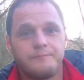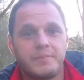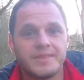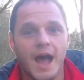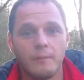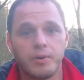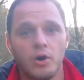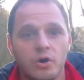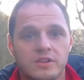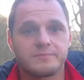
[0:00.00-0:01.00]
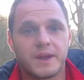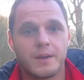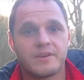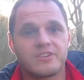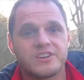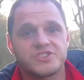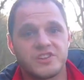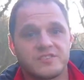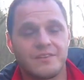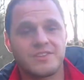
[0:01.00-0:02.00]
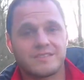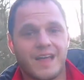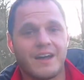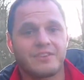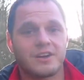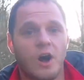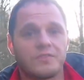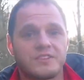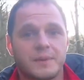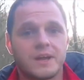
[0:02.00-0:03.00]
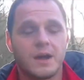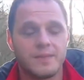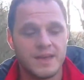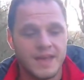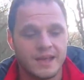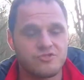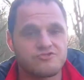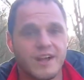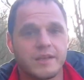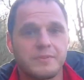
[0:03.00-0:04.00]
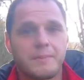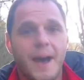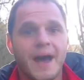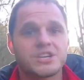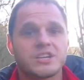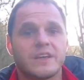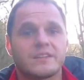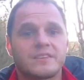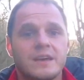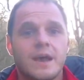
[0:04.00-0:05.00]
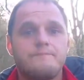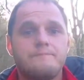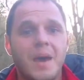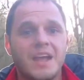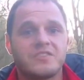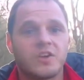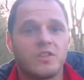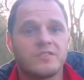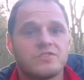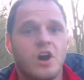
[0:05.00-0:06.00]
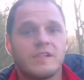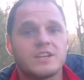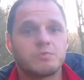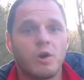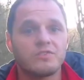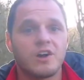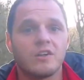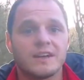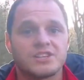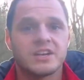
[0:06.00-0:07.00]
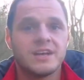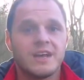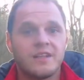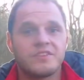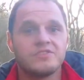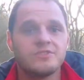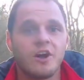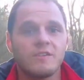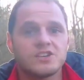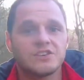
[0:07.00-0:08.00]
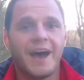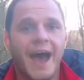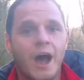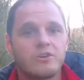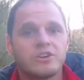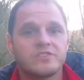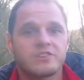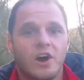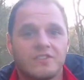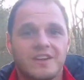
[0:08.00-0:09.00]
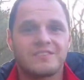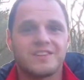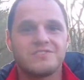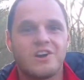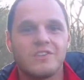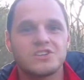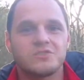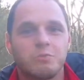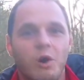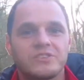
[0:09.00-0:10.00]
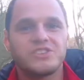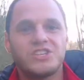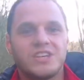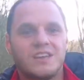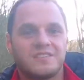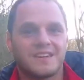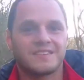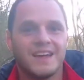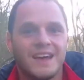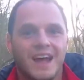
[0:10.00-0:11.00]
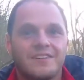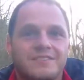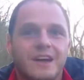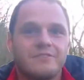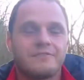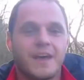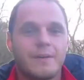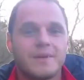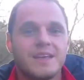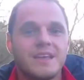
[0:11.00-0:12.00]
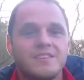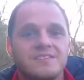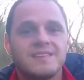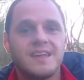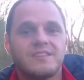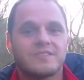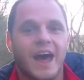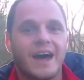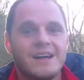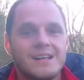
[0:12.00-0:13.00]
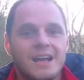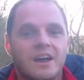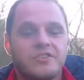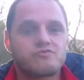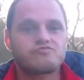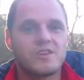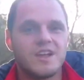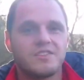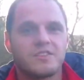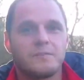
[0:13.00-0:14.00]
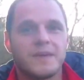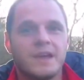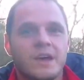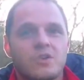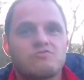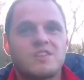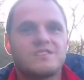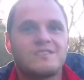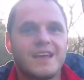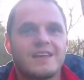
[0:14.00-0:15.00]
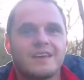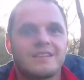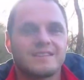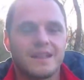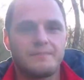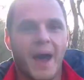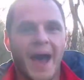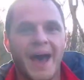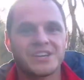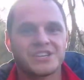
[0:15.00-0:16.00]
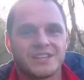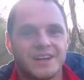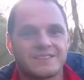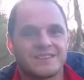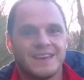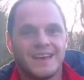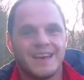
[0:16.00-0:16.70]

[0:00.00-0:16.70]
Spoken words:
But now Paul has become a Christian, has given his life to God, and he's become incredibly passionate based on the knowledge. What knowledge? The knowledge of how good God is, a knowledge of what Jesus has done for him. And he sees that as a reason to be ridiculously passionate.